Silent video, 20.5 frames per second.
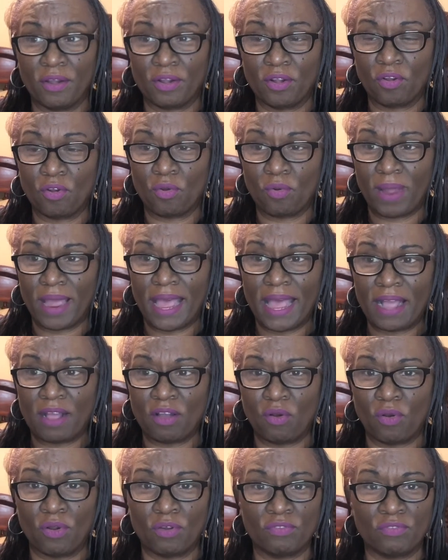crack
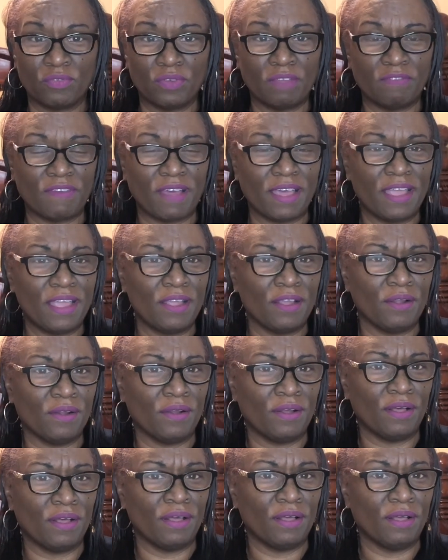or if I
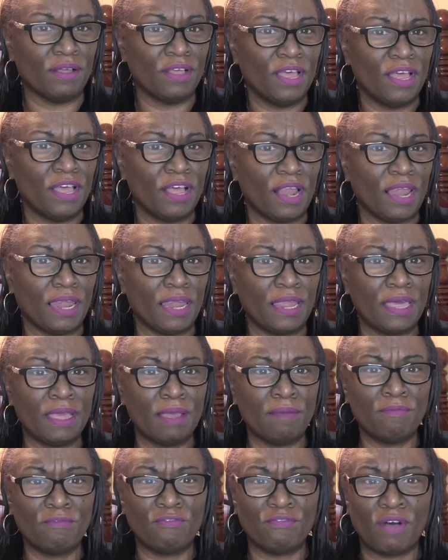hear a
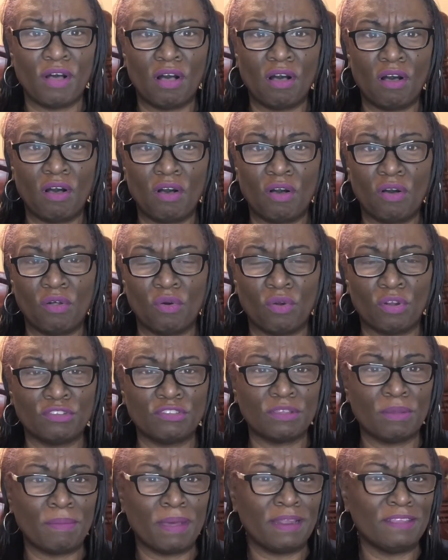limb fall or
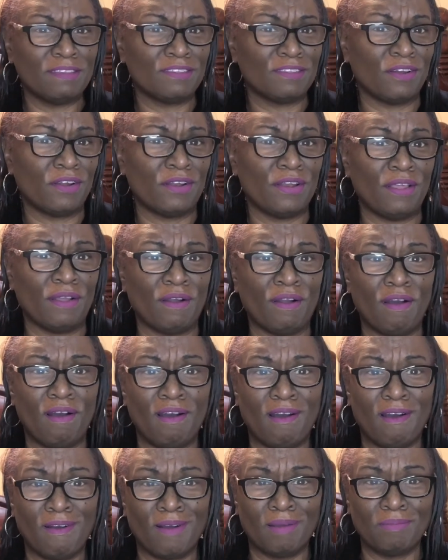somebody starting their
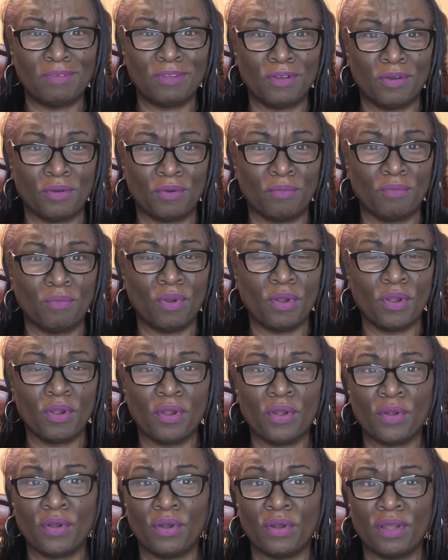car up to go to
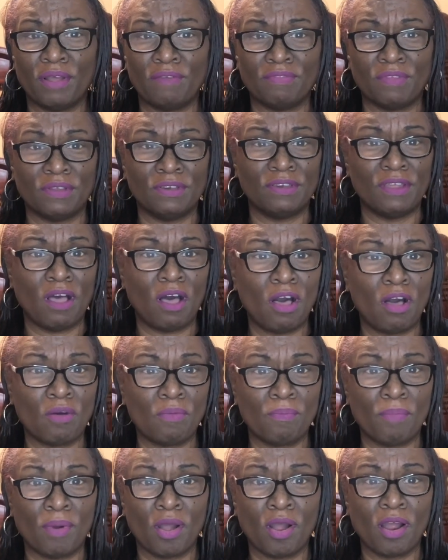work or if a
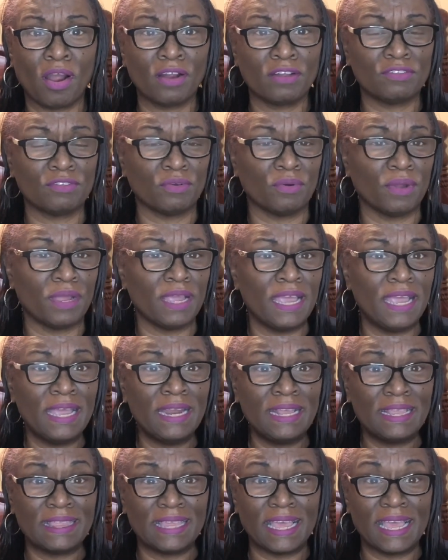dog barks or
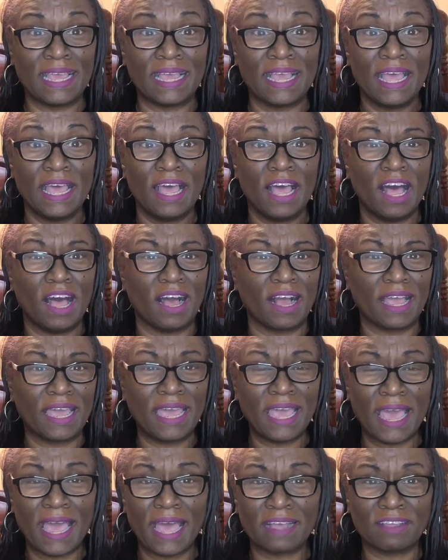anything, a
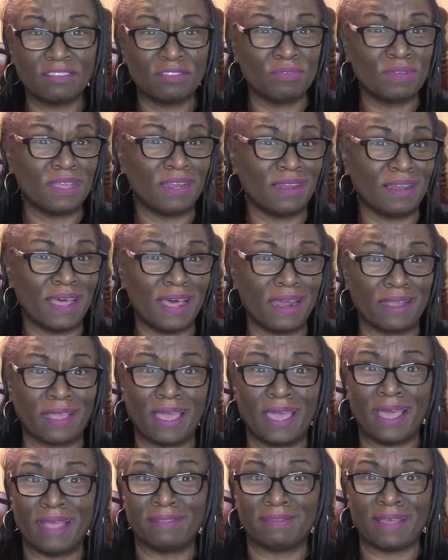cat, because we get a lot of
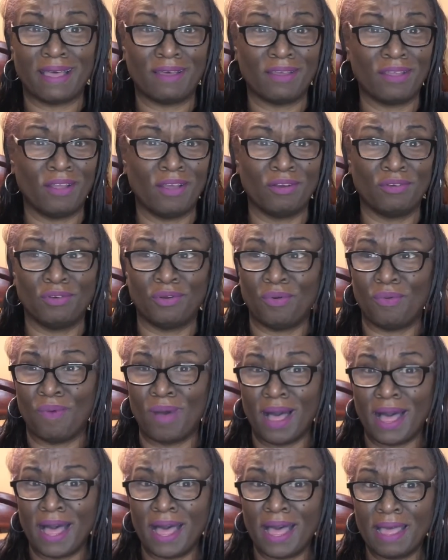cats out here. I don't know
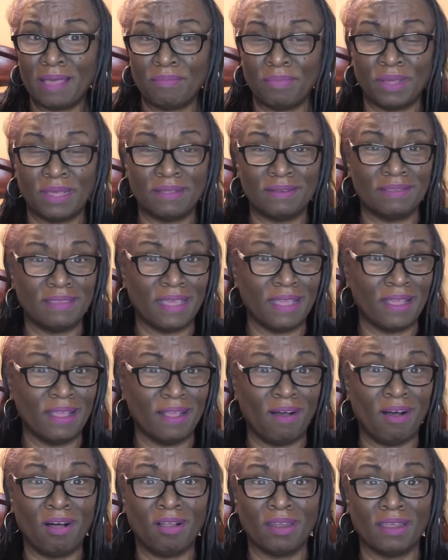why, but they
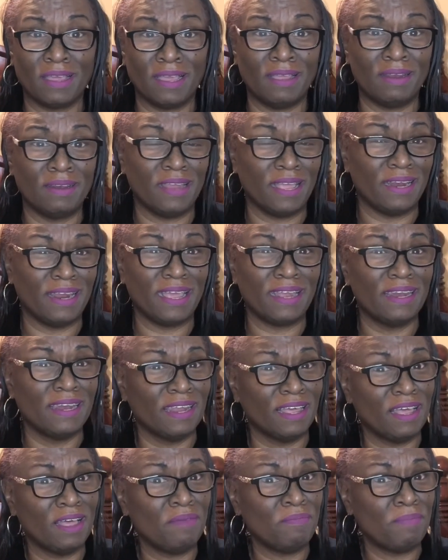all in and they
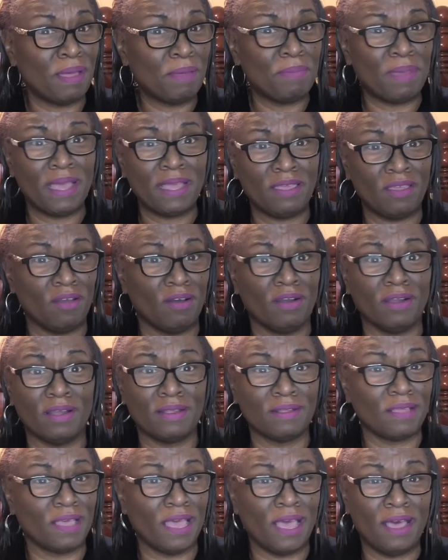love my backyard.
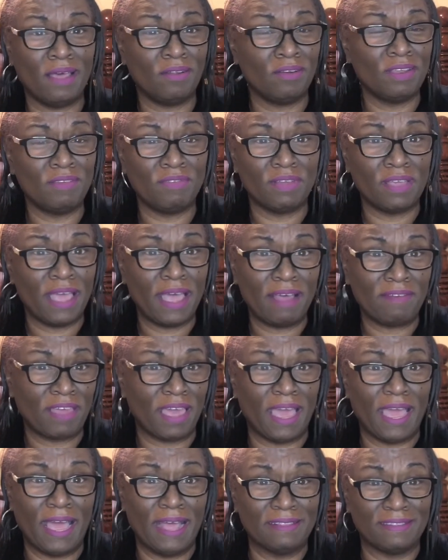I don't even have
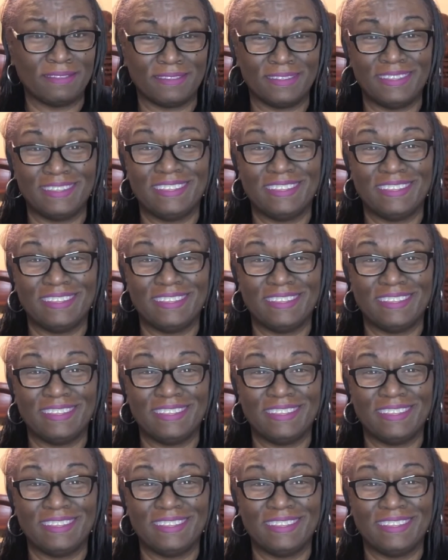cats.